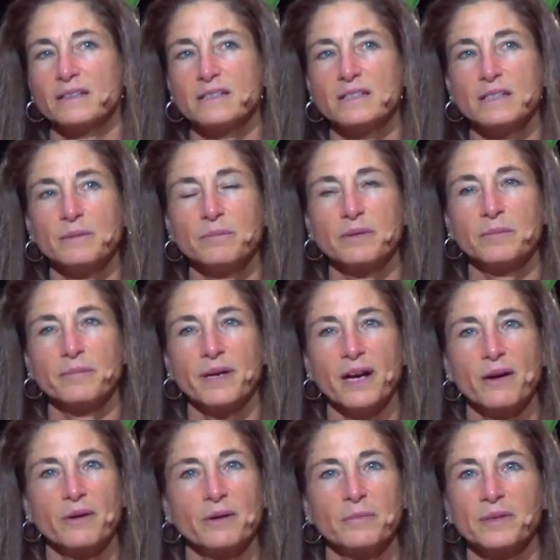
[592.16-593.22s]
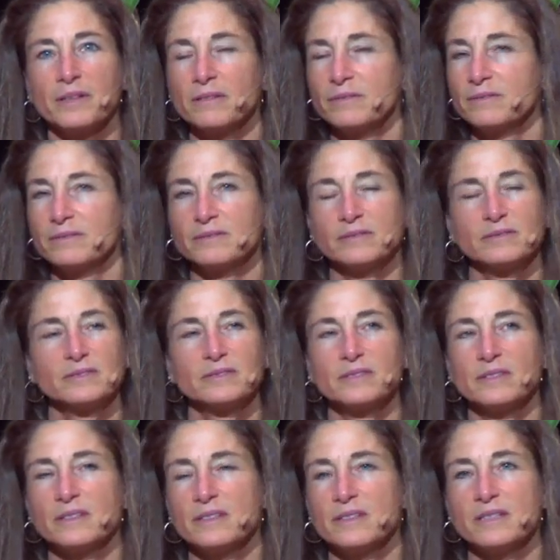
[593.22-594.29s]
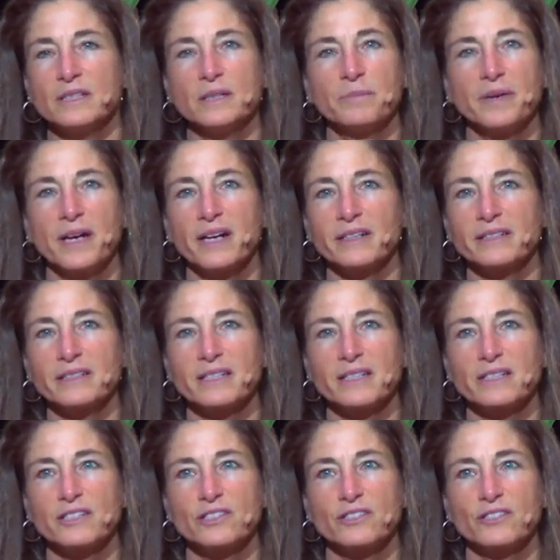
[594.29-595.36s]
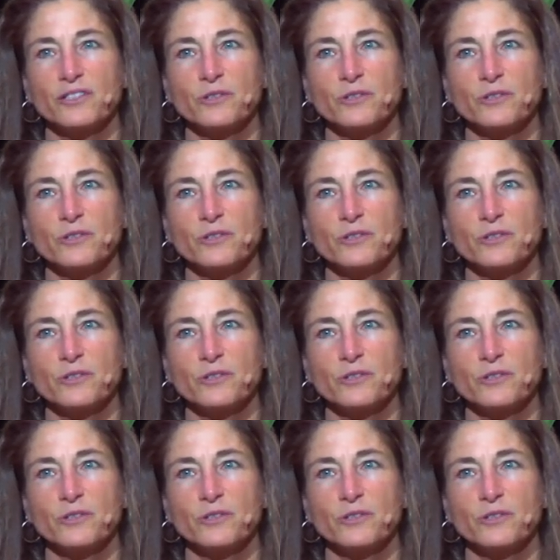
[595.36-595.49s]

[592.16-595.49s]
Deep empowerment, deep access to